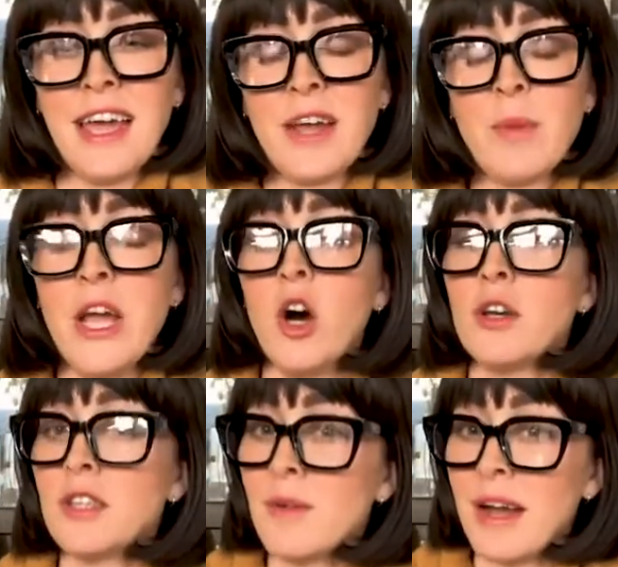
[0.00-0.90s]
And we
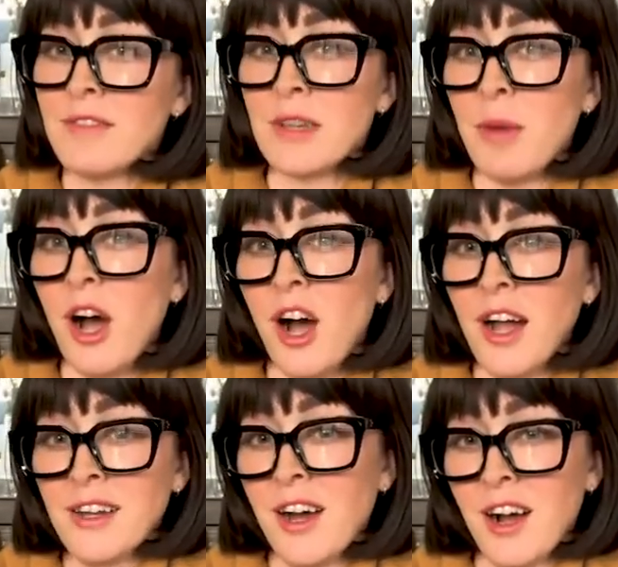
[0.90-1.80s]
also have some
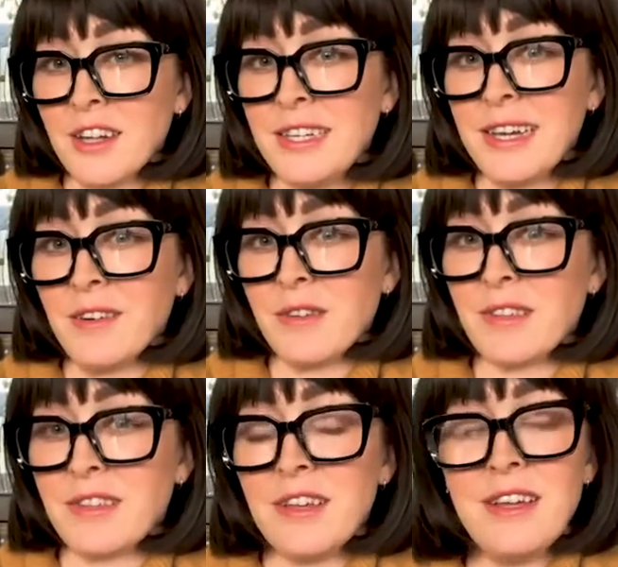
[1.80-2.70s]
hot
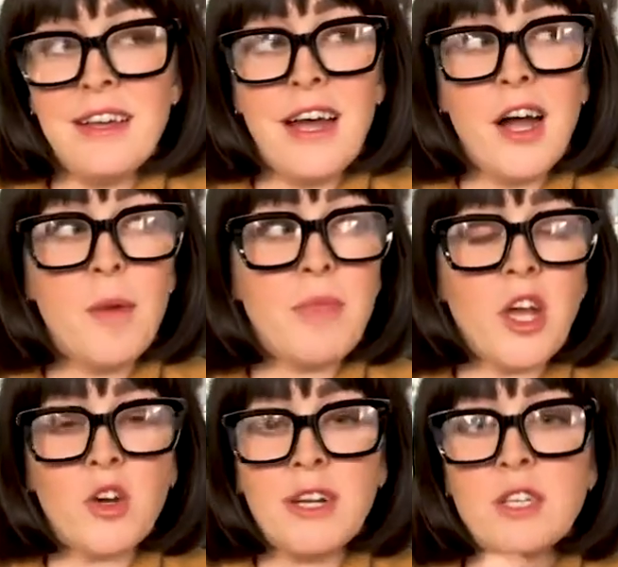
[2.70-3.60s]
cocktails
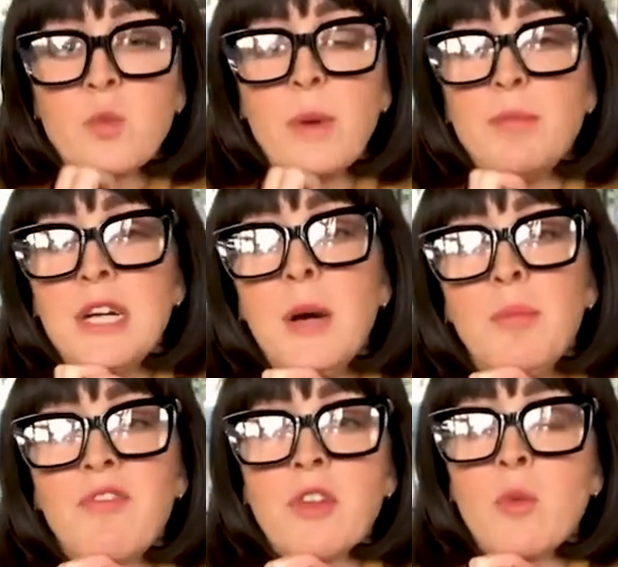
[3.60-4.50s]
that Chris whipped up
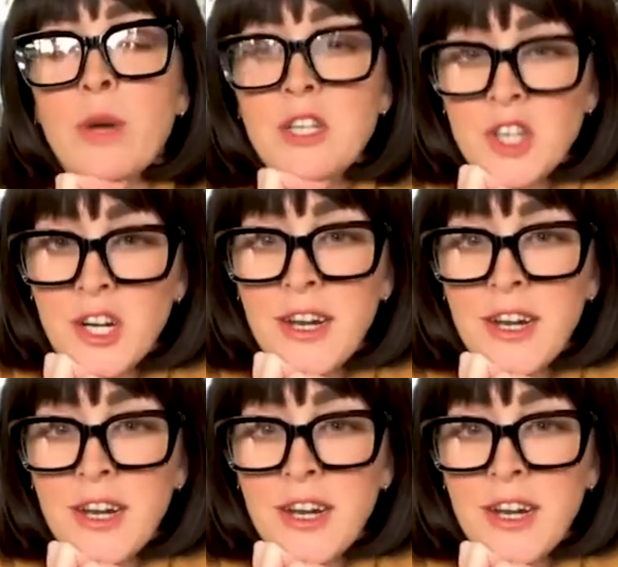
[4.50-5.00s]
for the winter,